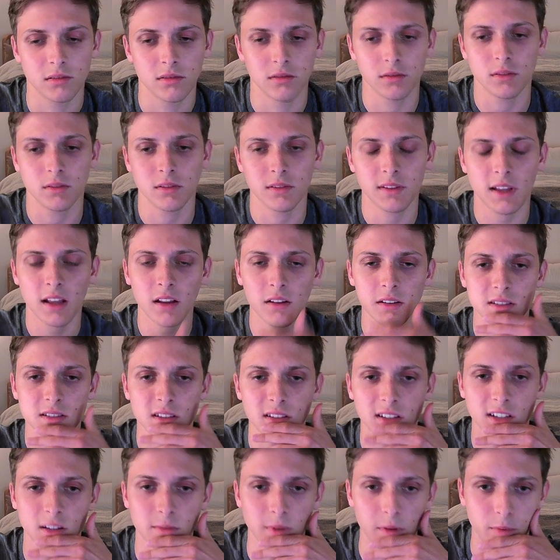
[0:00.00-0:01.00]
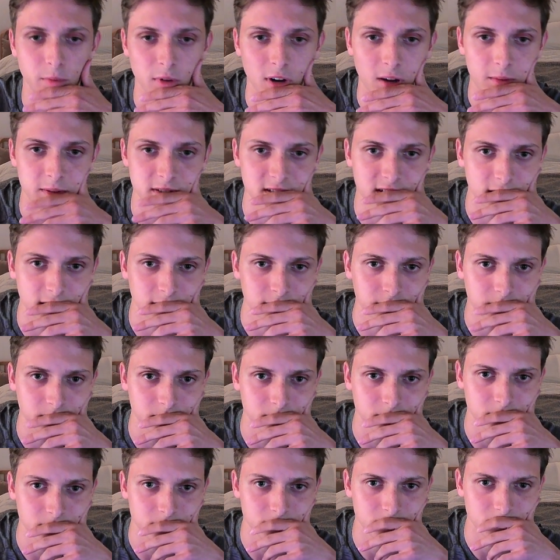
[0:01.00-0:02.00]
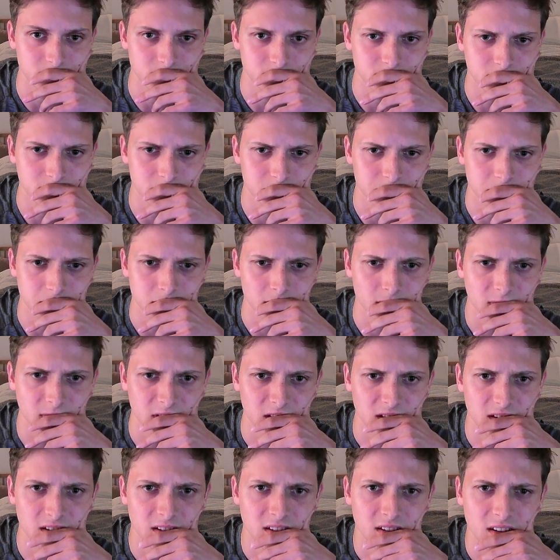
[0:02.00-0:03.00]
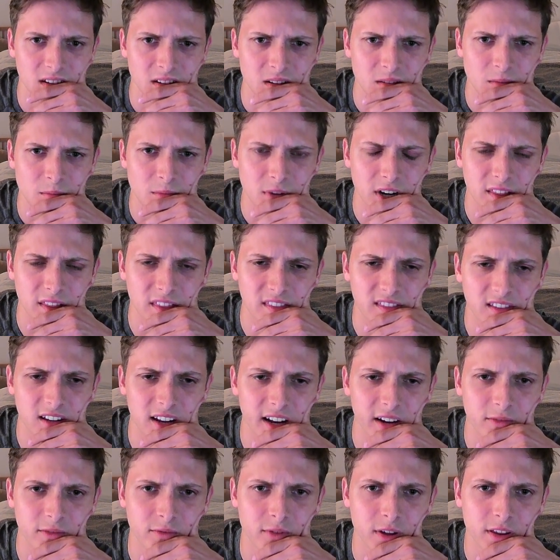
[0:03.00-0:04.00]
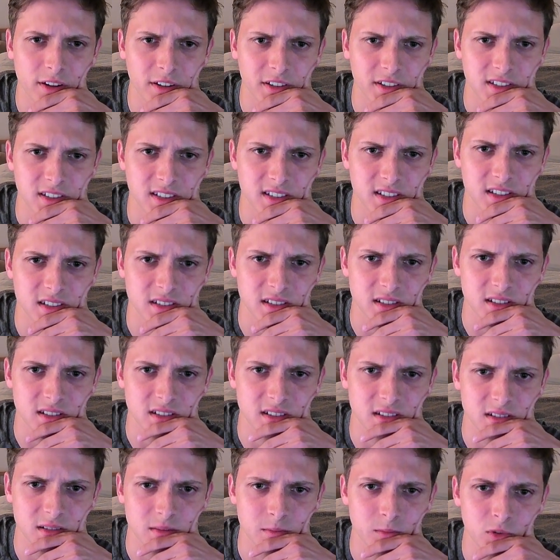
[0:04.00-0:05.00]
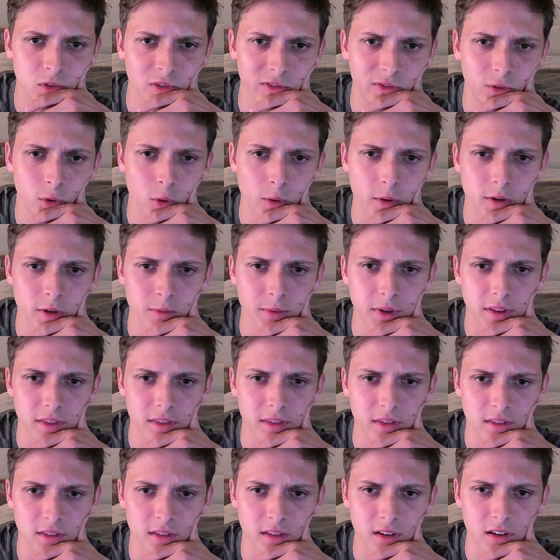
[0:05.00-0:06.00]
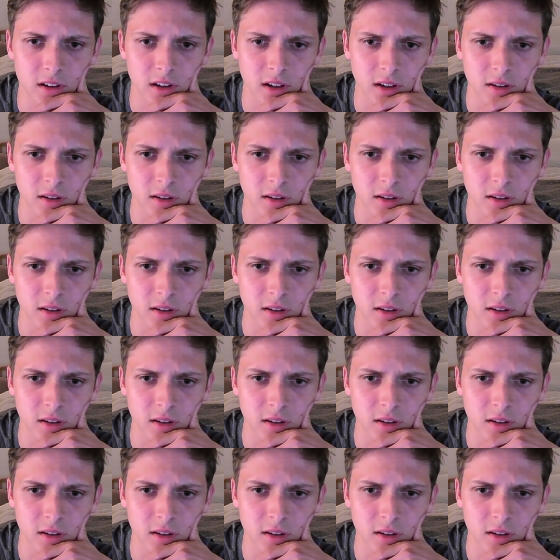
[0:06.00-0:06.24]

That looks a little bit promising. But I think that I'd rather just move forward with the